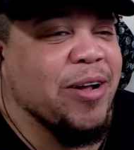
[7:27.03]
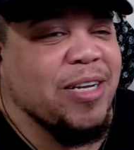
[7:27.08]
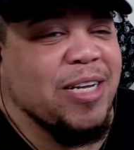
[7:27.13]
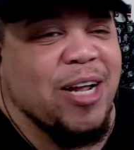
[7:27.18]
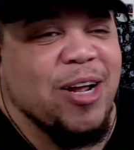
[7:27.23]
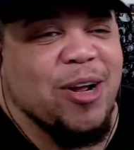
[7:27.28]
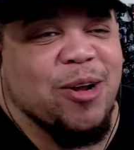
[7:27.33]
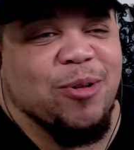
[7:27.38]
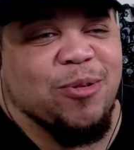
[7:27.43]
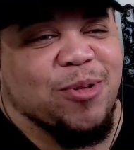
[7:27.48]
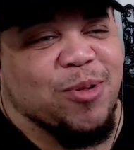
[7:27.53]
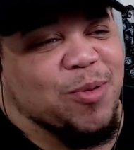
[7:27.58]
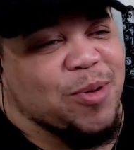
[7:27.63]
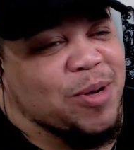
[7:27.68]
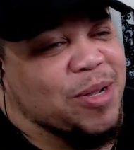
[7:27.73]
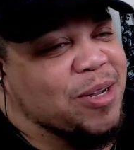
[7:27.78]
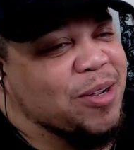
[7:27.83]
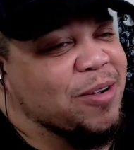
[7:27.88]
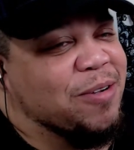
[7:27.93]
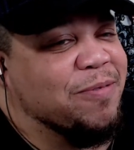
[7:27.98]
Share it on
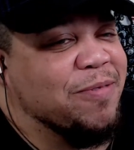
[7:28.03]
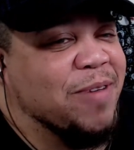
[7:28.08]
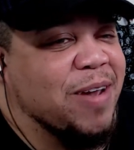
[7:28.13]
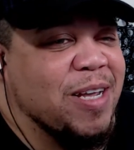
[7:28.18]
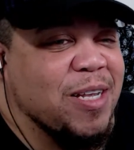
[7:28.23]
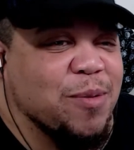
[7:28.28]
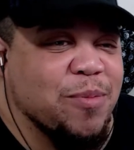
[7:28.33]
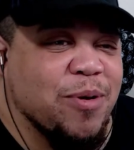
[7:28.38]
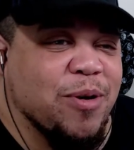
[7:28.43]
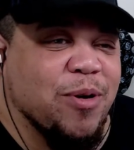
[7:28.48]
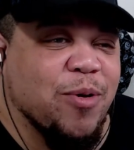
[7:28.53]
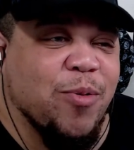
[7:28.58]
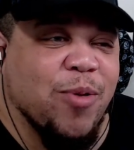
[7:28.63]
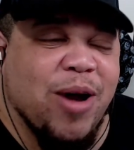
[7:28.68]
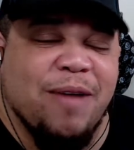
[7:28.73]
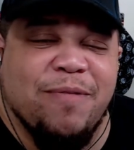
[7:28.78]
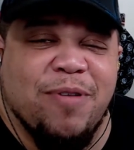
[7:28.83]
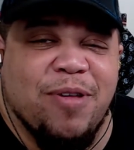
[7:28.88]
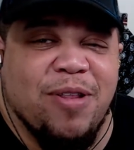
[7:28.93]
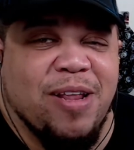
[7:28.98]
Twitter, Facebook,
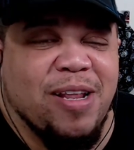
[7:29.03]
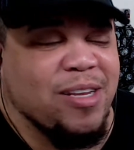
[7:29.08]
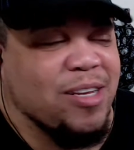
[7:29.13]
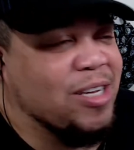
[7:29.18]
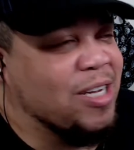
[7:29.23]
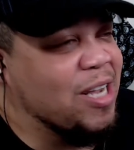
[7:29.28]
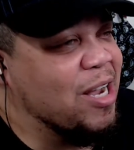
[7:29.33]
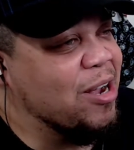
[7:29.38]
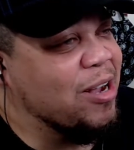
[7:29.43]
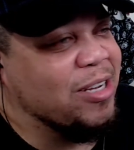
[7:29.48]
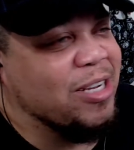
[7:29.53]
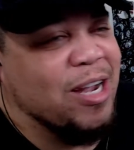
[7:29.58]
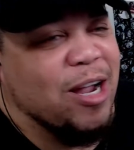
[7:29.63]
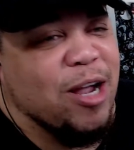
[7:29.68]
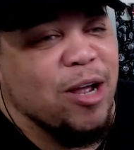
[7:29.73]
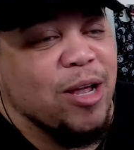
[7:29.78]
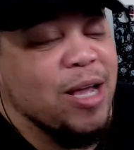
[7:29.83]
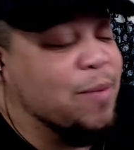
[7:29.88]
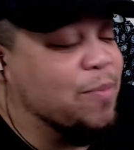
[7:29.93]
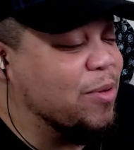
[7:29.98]
wherever you need to share it. Share
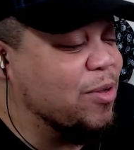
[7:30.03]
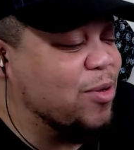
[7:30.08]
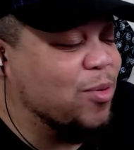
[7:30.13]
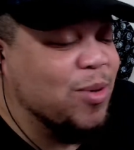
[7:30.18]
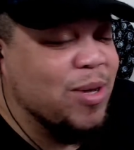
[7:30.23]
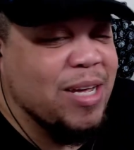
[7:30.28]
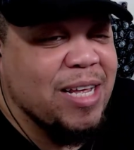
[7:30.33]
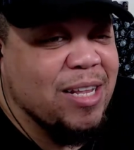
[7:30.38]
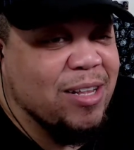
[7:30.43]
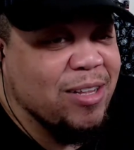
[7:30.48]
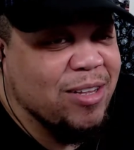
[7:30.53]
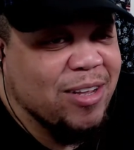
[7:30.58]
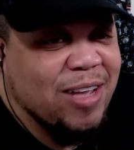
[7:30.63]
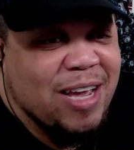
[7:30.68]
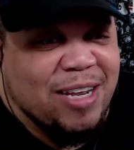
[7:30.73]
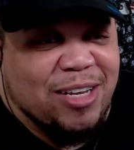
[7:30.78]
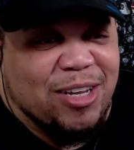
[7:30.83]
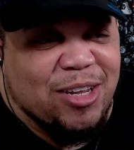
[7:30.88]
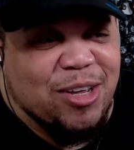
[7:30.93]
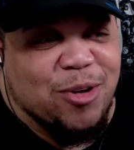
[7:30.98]
it in between
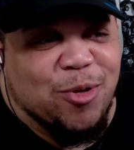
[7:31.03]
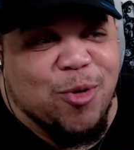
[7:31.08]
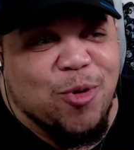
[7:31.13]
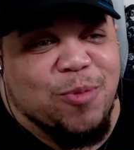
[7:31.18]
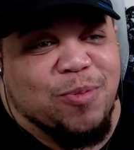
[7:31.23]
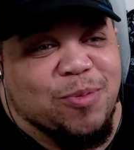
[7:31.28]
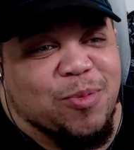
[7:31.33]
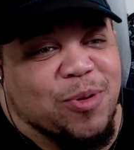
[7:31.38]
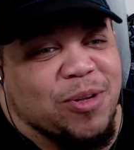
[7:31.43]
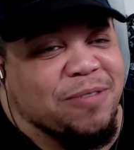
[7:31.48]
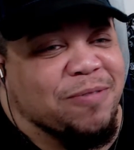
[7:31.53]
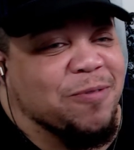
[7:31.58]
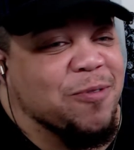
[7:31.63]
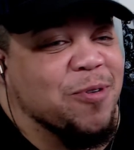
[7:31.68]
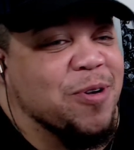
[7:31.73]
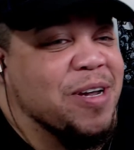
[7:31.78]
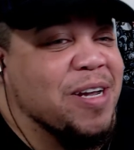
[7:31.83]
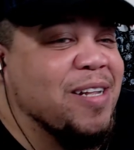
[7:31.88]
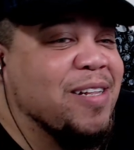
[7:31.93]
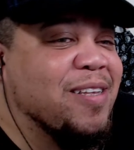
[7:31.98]
in your groups with your
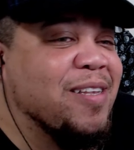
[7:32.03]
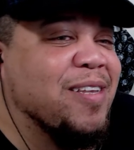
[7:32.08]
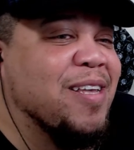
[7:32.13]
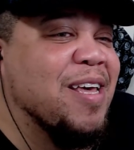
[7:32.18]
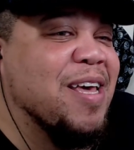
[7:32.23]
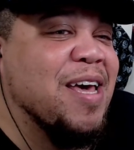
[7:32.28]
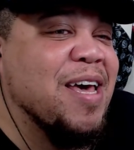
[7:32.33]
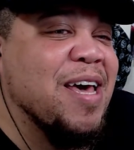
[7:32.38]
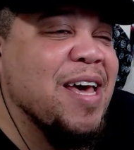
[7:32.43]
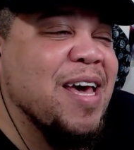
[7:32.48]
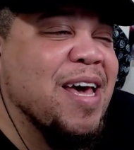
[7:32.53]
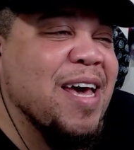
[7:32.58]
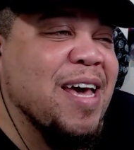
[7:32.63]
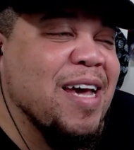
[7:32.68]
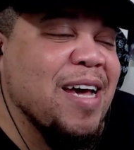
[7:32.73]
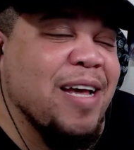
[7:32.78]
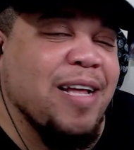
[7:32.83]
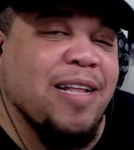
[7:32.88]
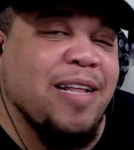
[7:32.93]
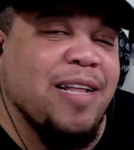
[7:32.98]
friends
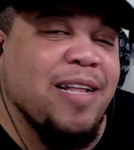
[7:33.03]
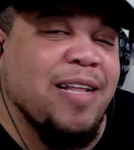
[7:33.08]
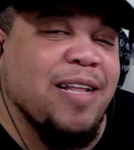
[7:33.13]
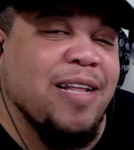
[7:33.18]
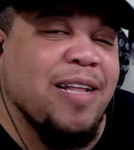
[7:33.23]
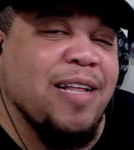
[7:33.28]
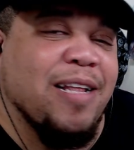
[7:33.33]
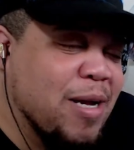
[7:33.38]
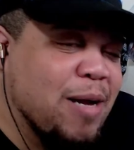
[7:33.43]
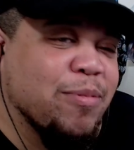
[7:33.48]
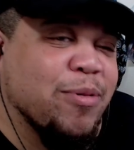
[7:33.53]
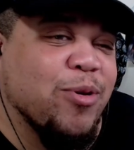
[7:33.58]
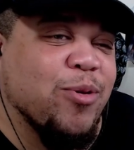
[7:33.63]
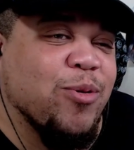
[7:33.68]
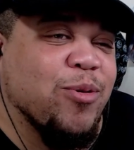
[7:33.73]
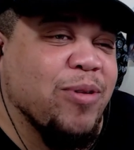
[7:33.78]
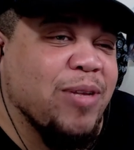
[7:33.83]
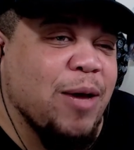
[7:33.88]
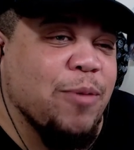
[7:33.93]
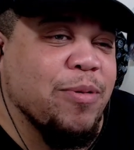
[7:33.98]
and tell them to come through
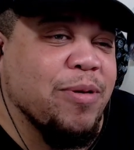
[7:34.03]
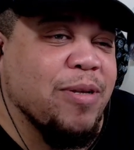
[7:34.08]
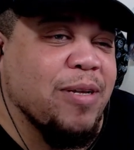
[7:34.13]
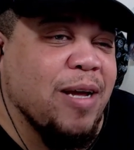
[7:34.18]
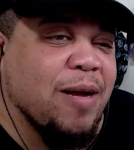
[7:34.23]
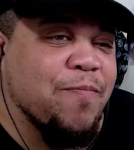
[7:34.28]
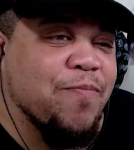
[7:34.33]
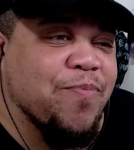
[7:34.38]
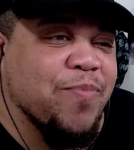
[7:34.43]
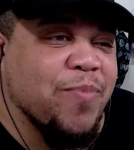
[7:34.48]
and say what's up.